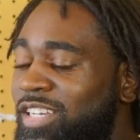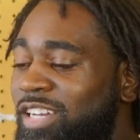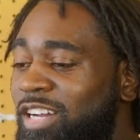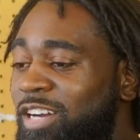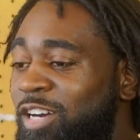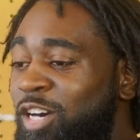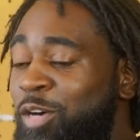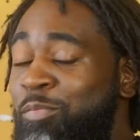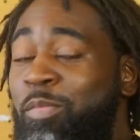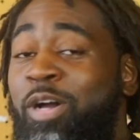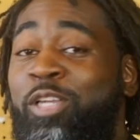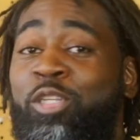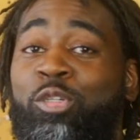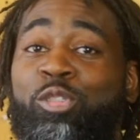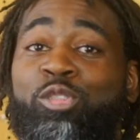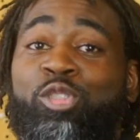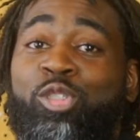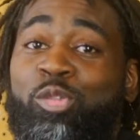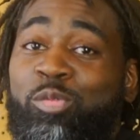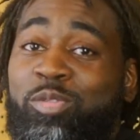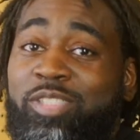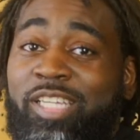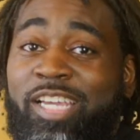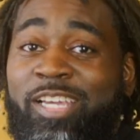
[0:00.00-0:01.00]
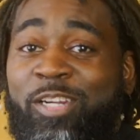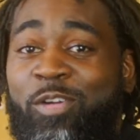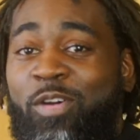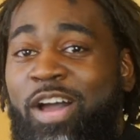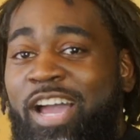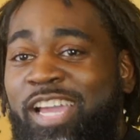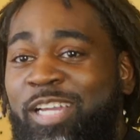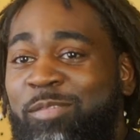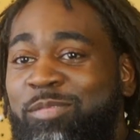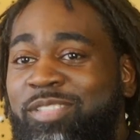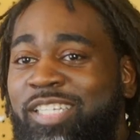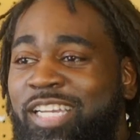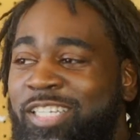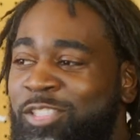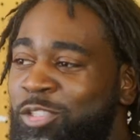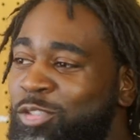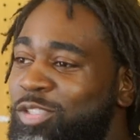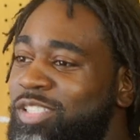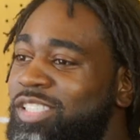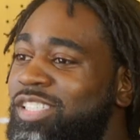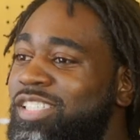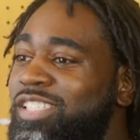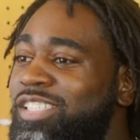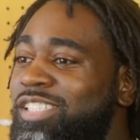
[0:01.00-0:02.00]
Uh, um, my YouTube channel, I am Chaz
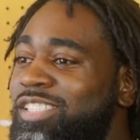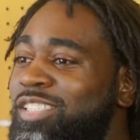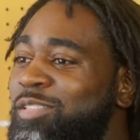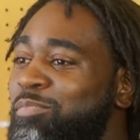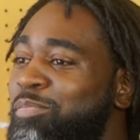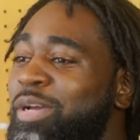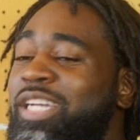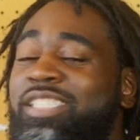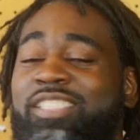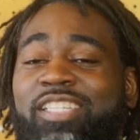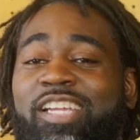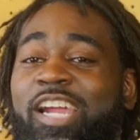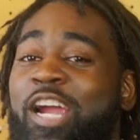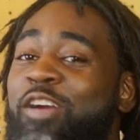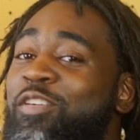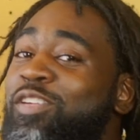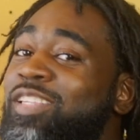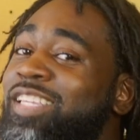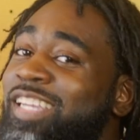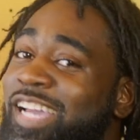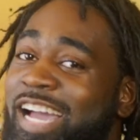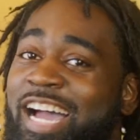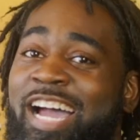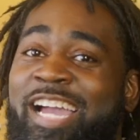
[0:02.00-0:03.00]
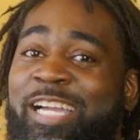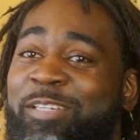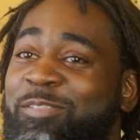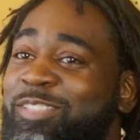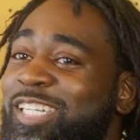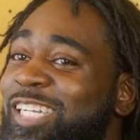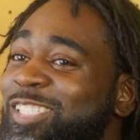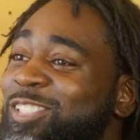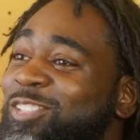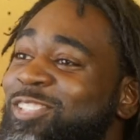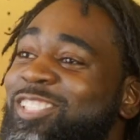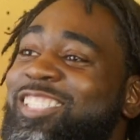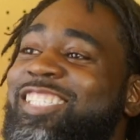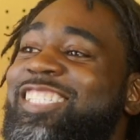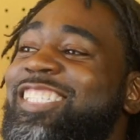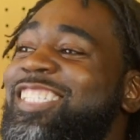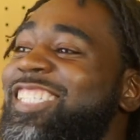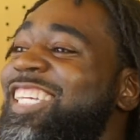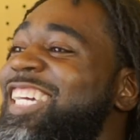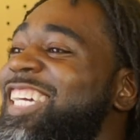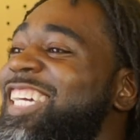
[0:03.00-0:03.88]
Ortiz. Basically everything I am Chaz Ortiz.